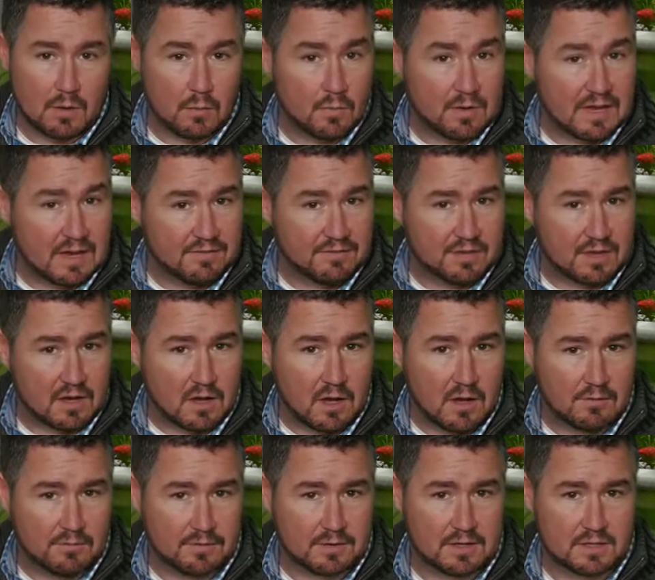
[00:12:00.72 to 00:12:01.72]
we have the
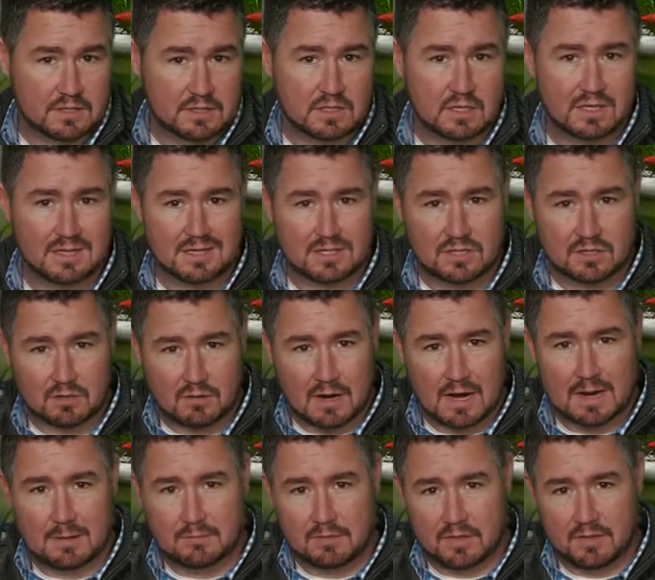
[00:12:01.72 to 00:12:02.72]
confidence to
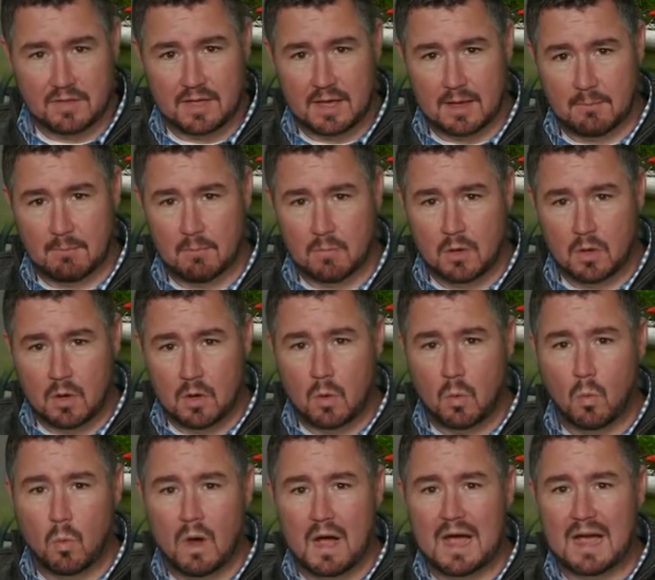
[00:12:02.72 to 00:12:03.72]
describe to them
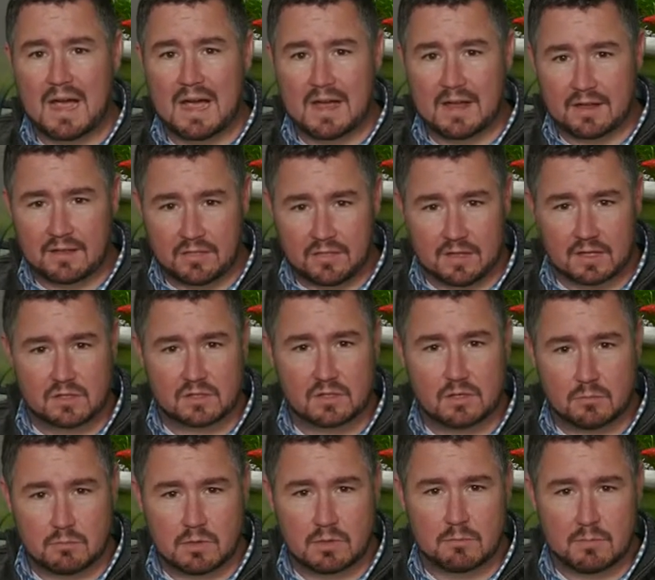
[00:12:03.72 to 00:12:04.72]
why things
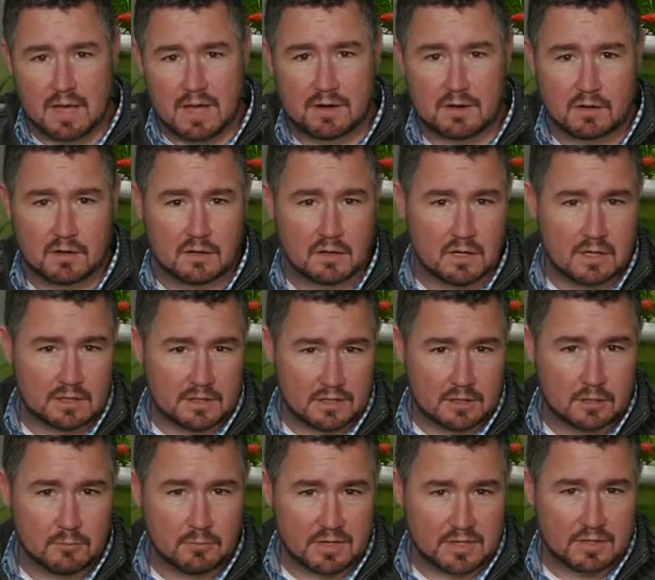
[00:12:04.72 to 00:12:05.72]
could be better a
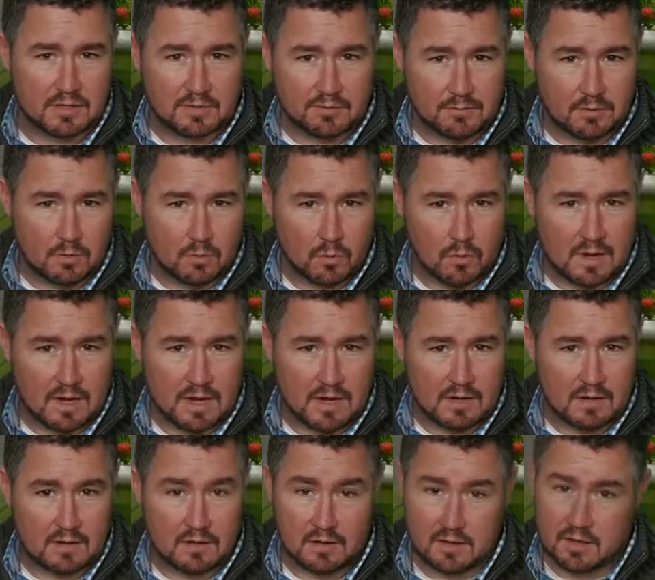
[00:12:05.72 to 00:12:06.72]
little bit different way.
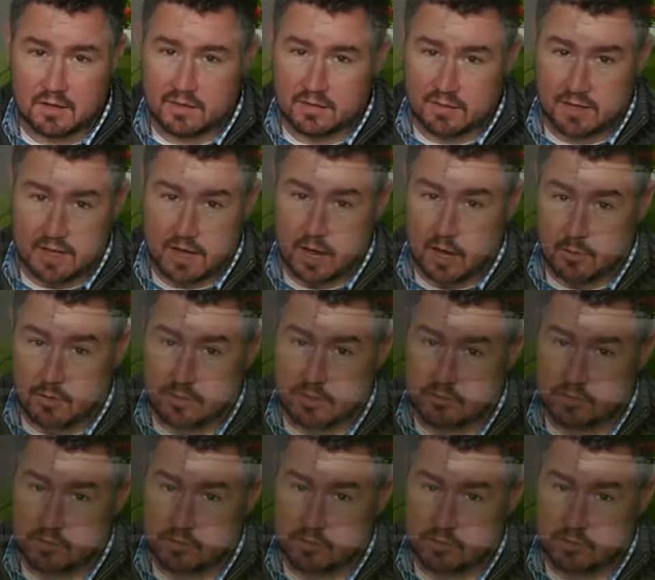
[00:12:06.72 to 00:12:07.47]
They always